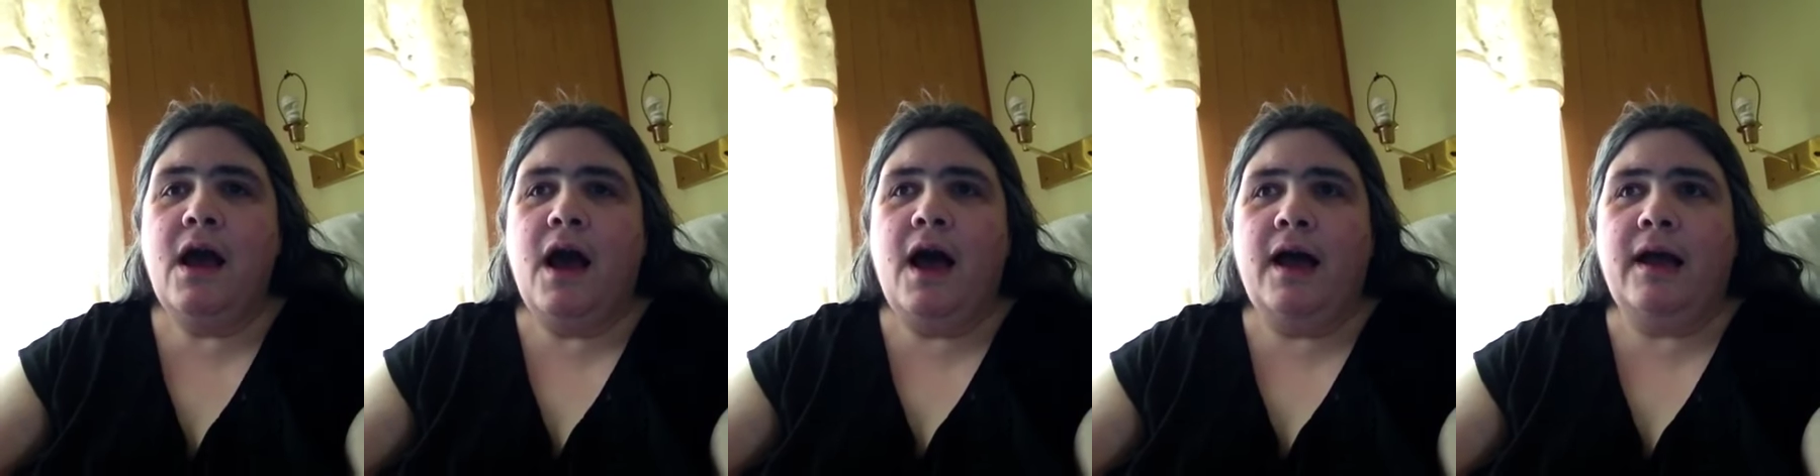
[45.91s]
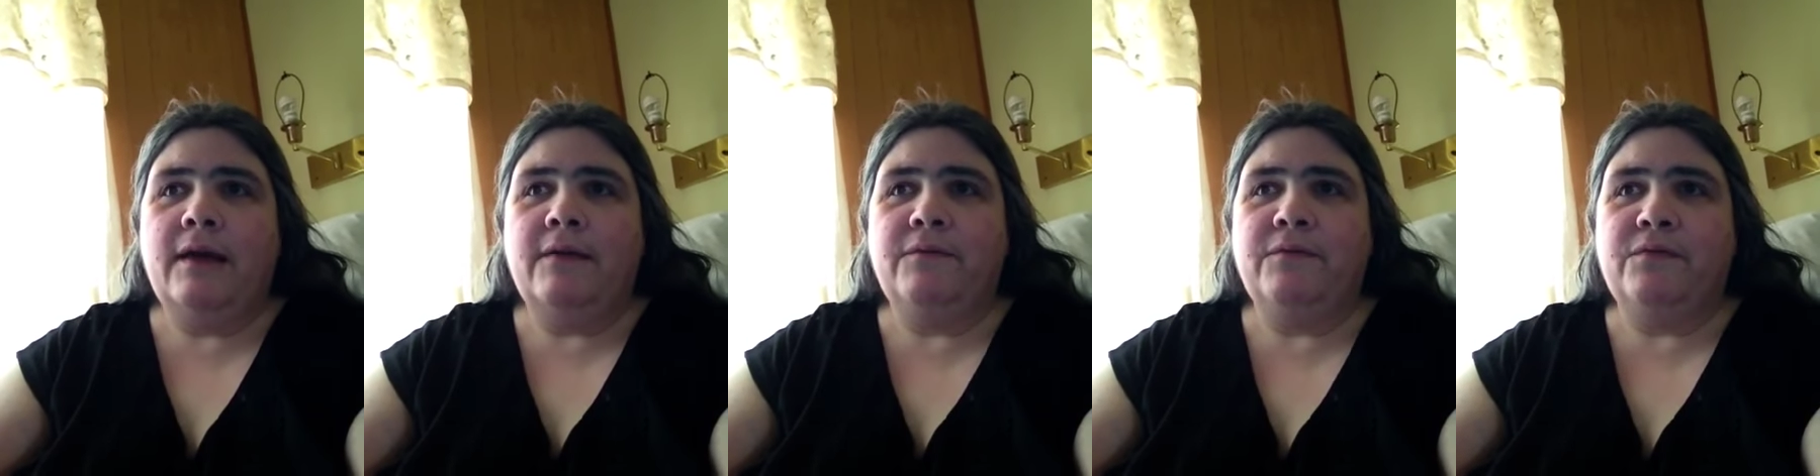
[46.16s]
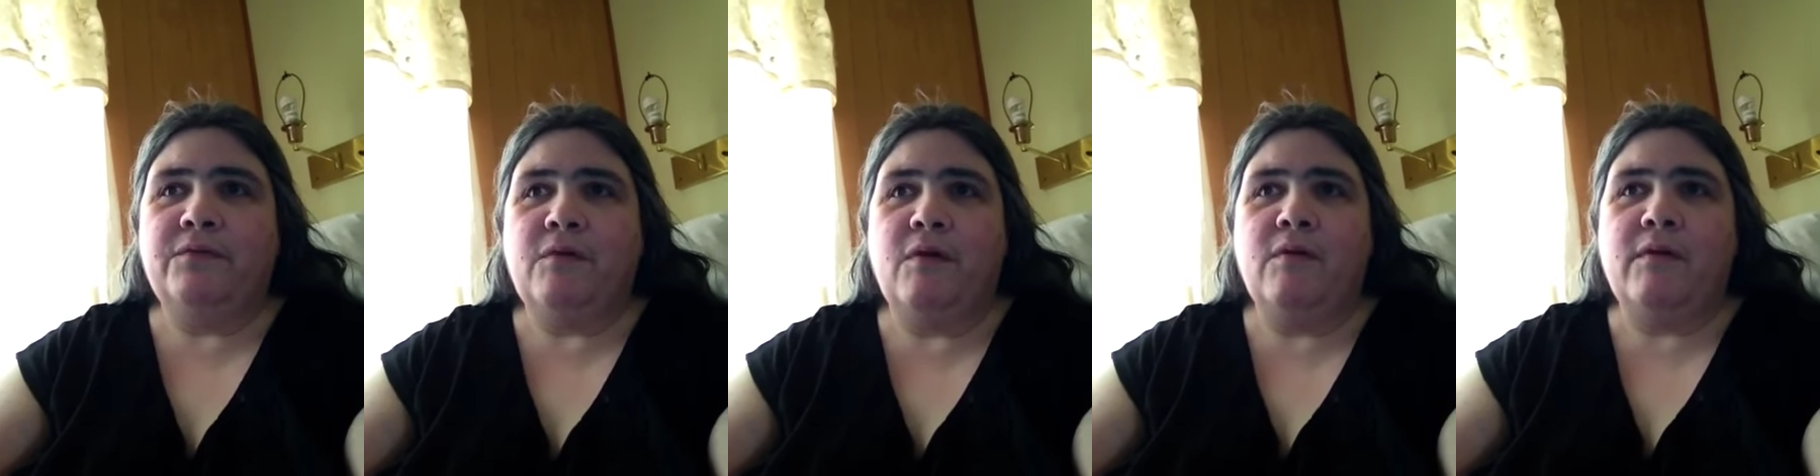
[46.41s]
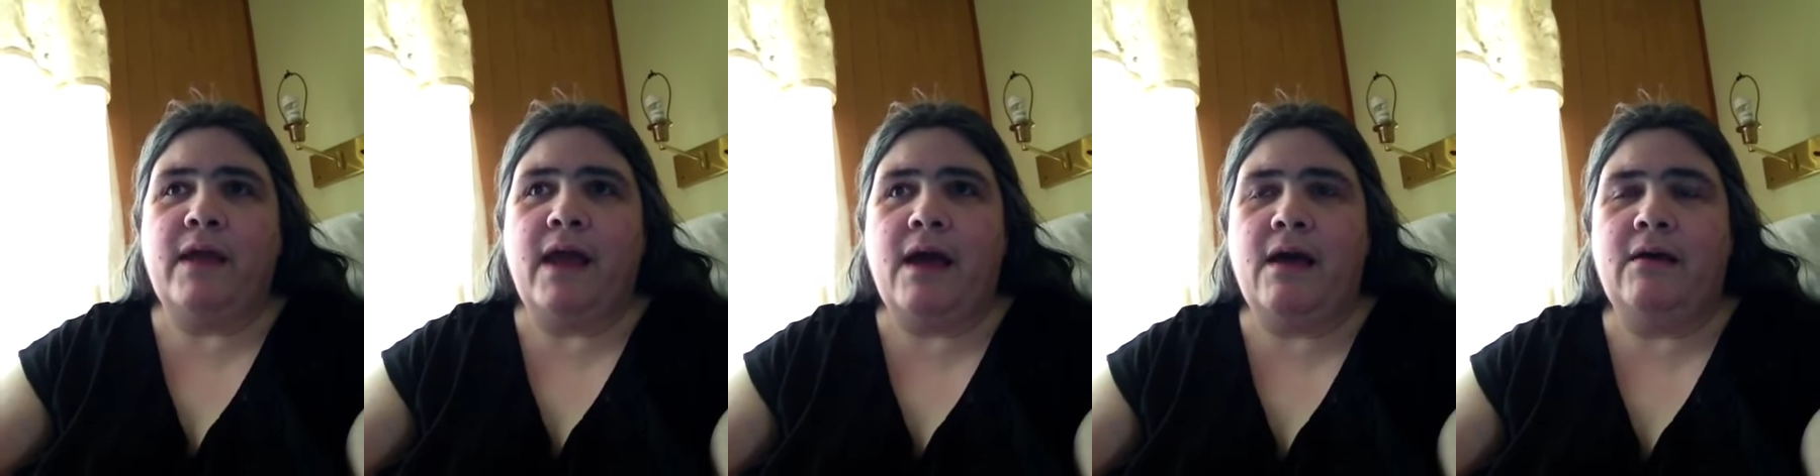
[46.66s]
I've
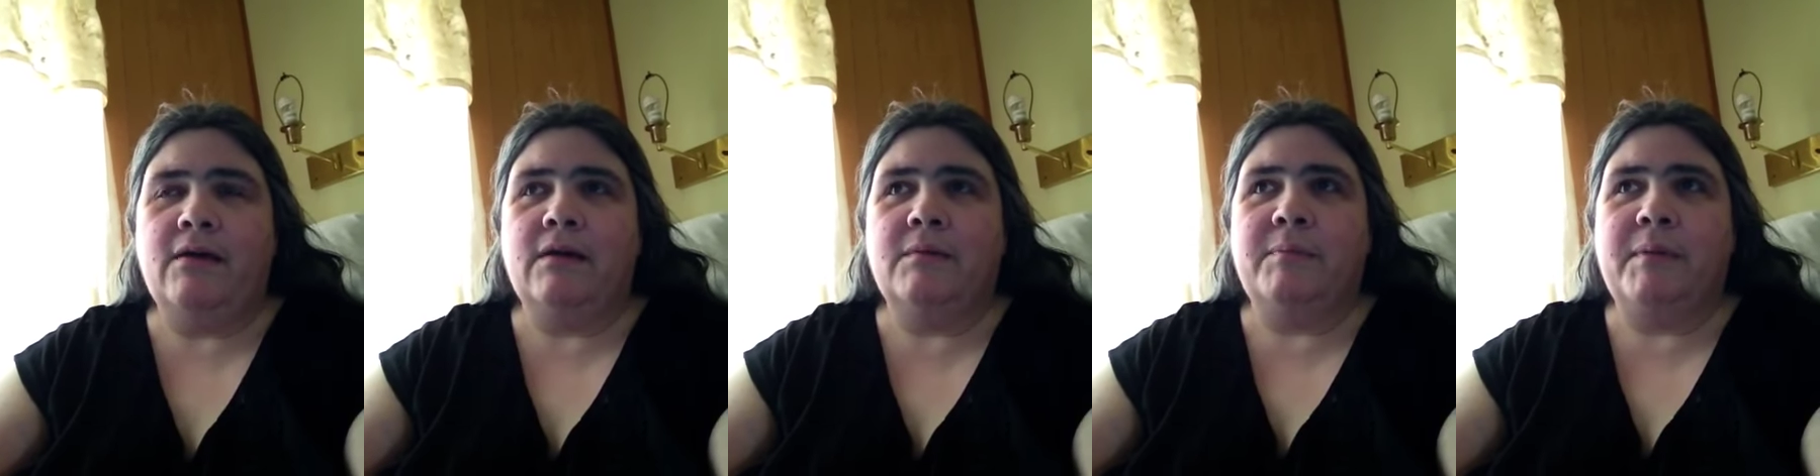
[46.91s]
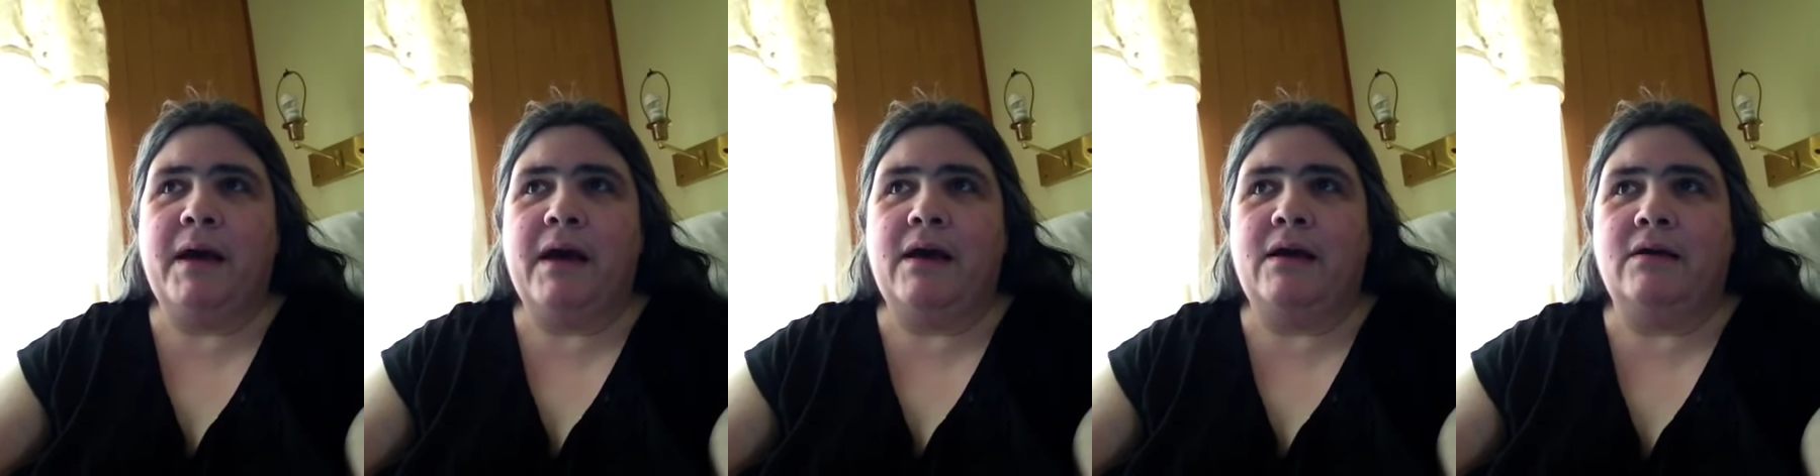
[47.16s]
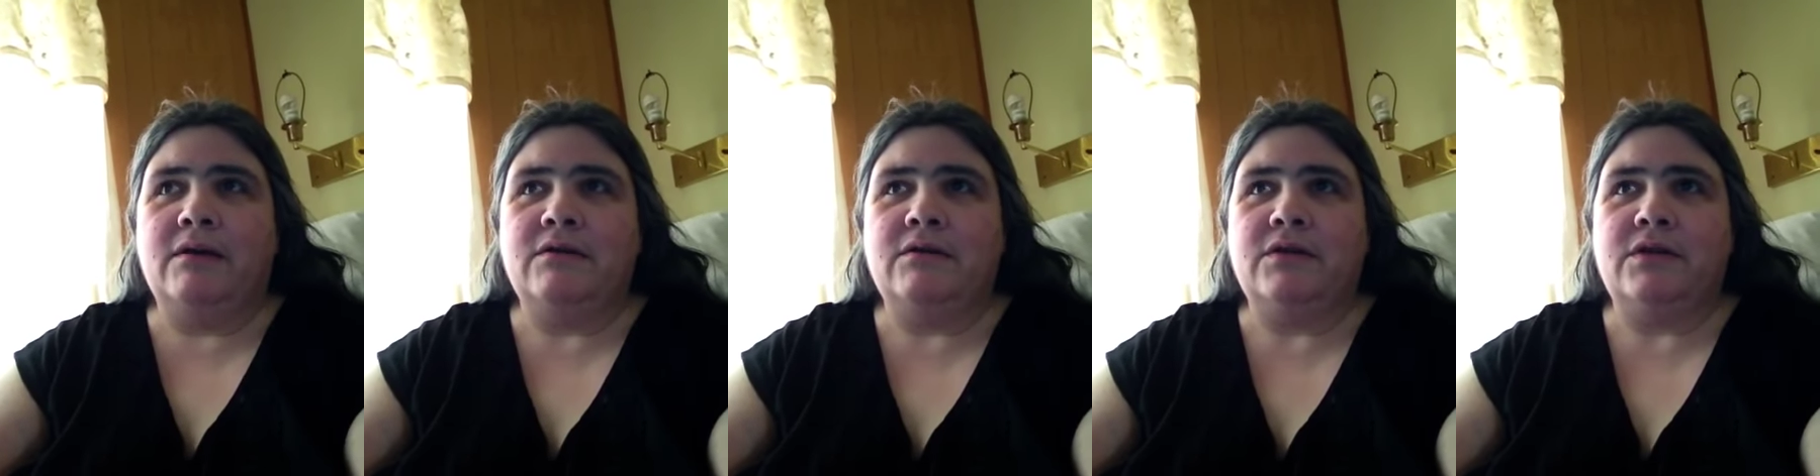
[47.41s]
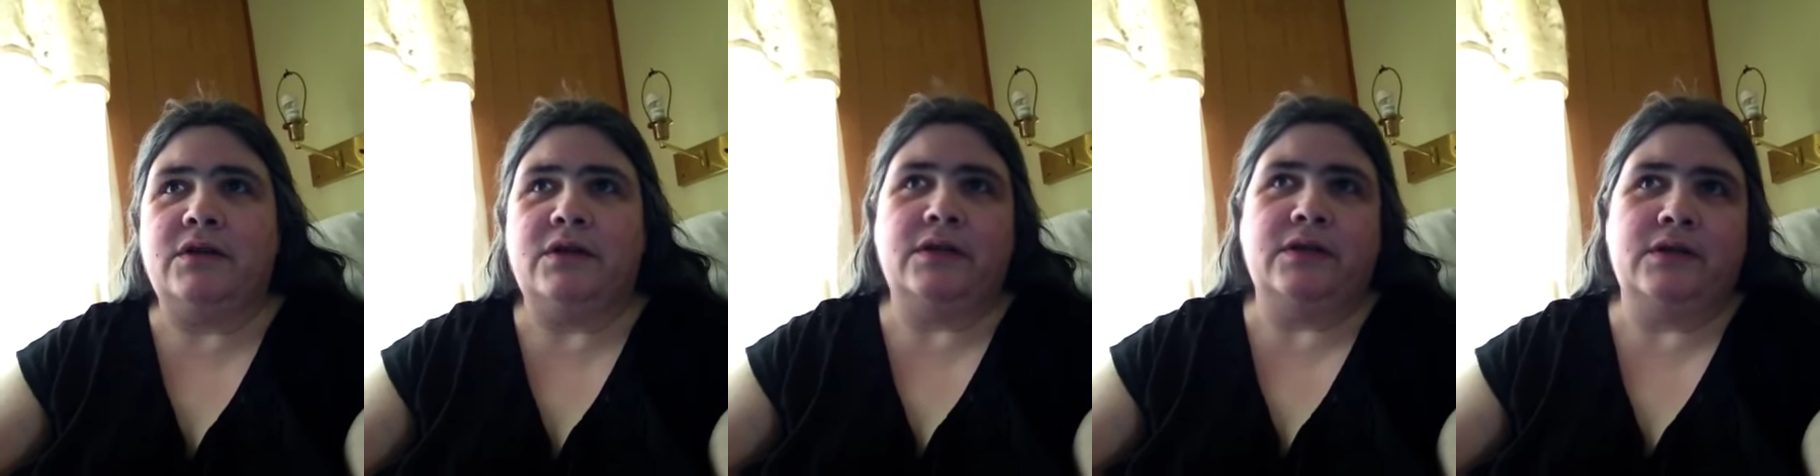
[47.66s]
thrown out
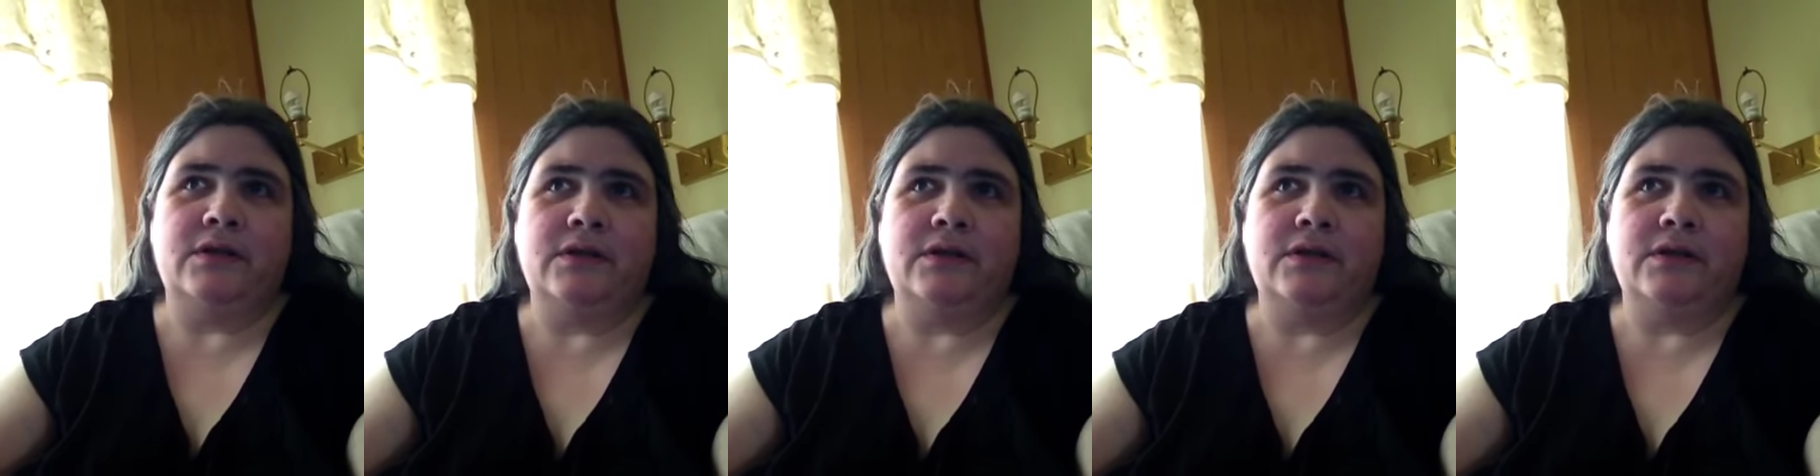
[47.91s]
about,